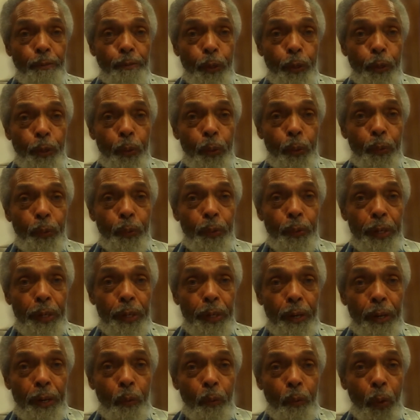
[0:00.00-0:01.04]
if you
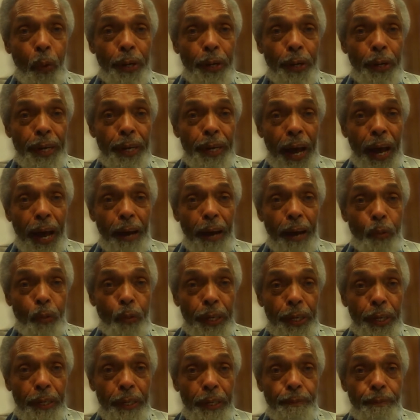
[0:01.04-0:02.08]
wanted
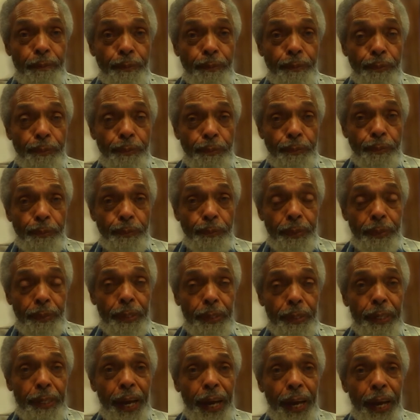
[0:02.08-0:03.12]
housing
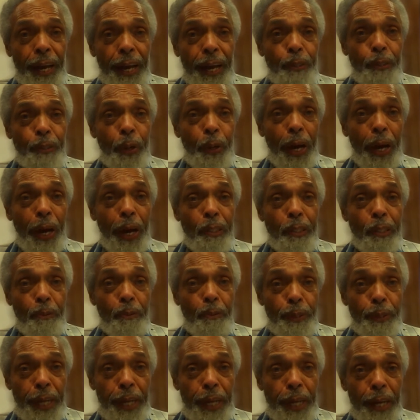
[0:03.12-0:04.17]
and you had a
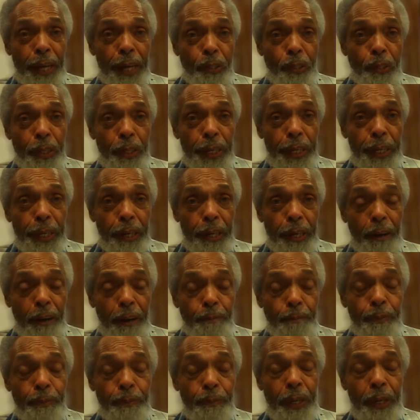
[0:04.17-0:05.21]
substantial
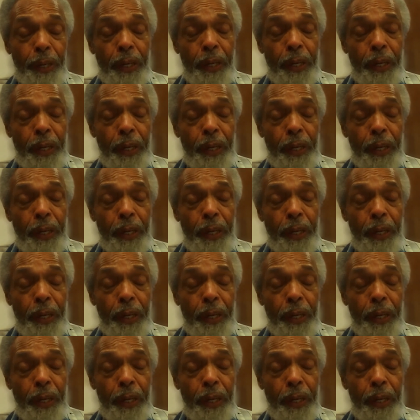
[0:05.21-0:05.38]
income,